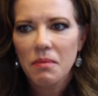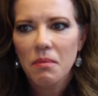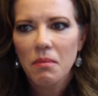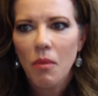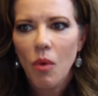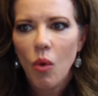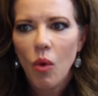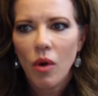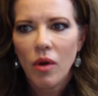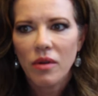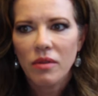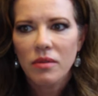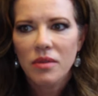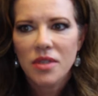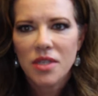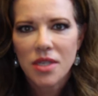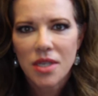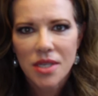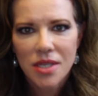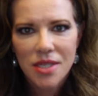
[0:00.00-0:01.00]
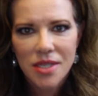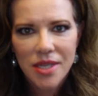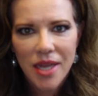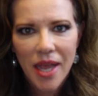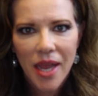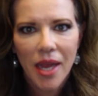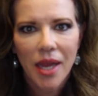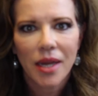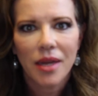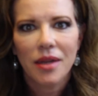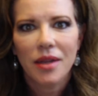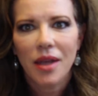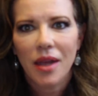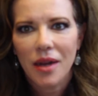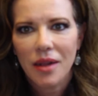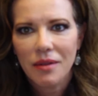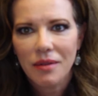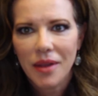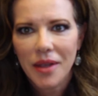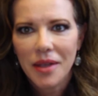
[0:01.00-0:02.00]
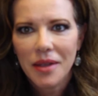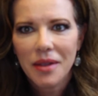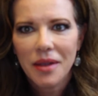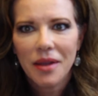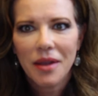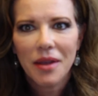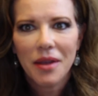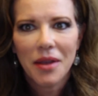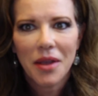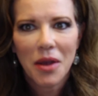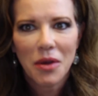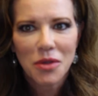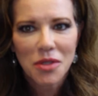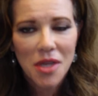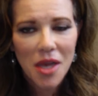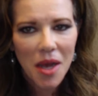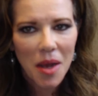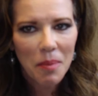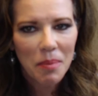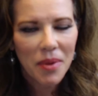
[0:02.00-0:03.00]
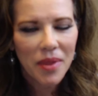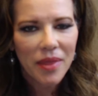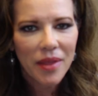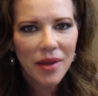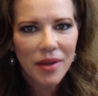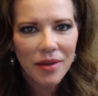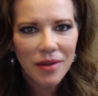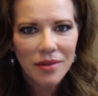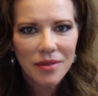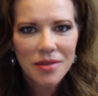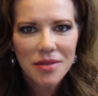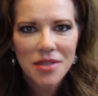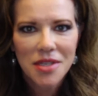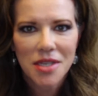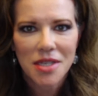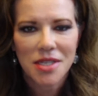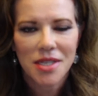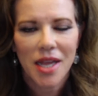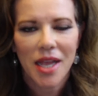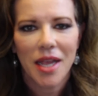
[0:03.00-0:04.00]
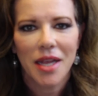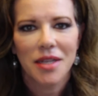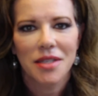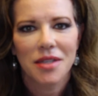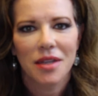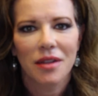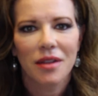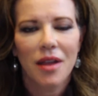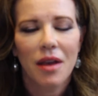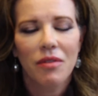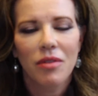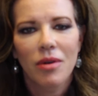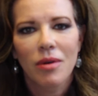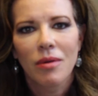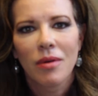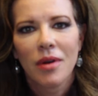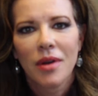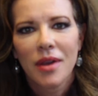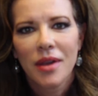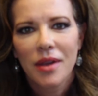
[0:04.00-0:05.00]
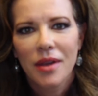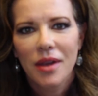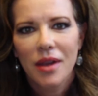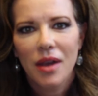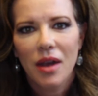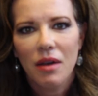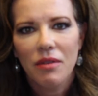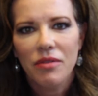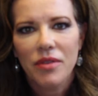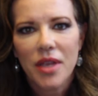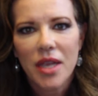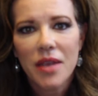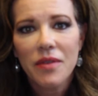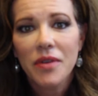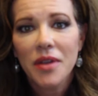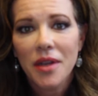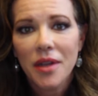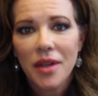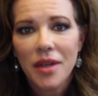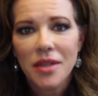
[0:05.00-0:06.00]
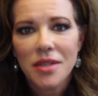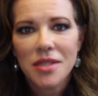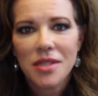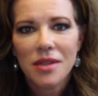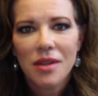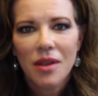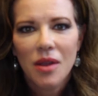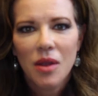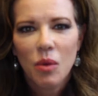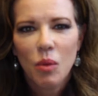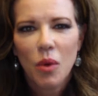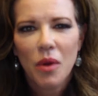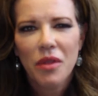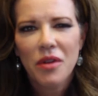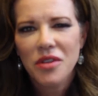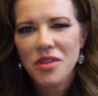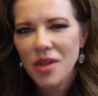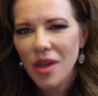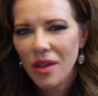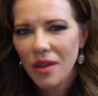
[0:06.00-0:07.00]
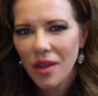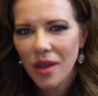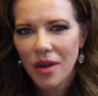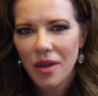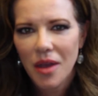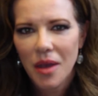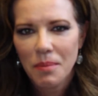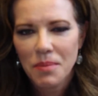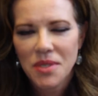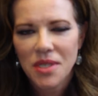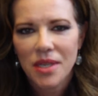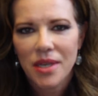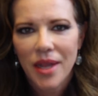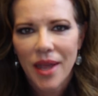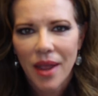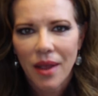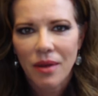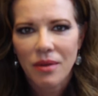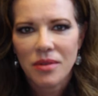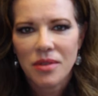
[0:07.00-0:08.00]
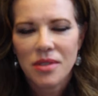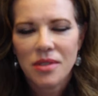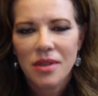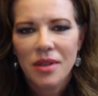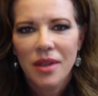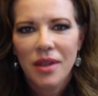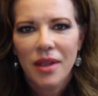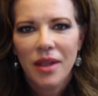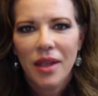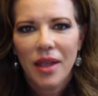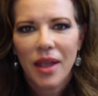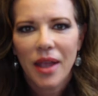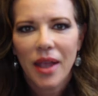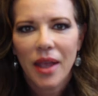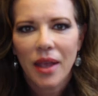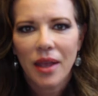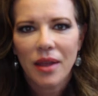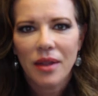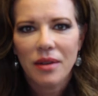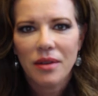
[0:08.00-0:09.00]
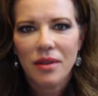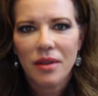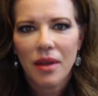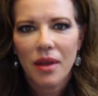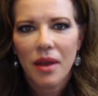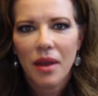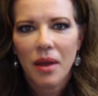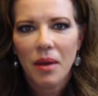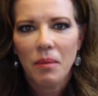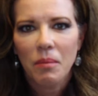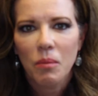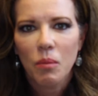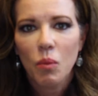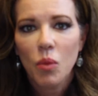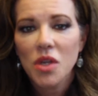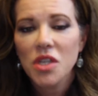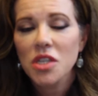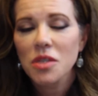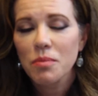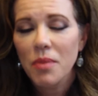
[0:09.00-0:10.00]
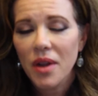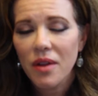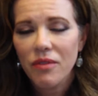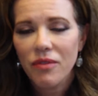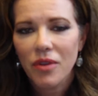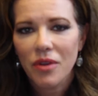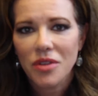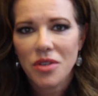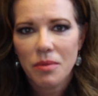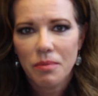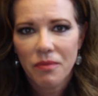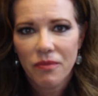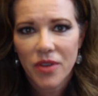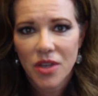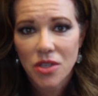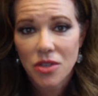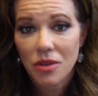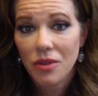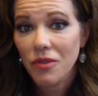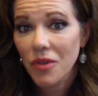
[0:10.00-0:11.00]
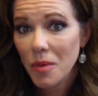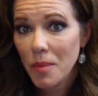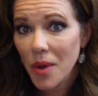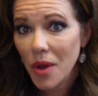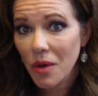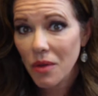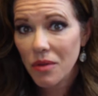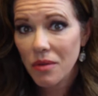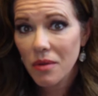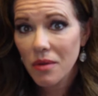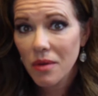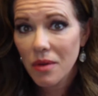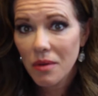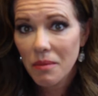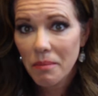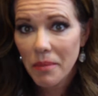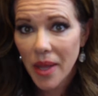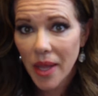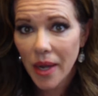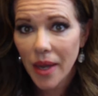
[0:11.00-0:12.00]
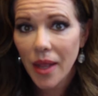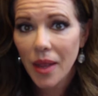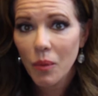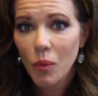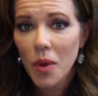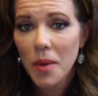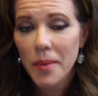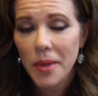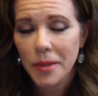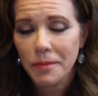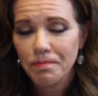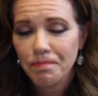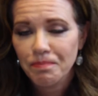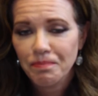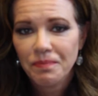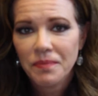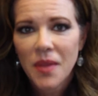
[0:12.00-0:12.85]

more sustained, it kind of like goes up and then sustains a level of evenness where there's not a lot of ups and downs, and which is beneficial for both men and women.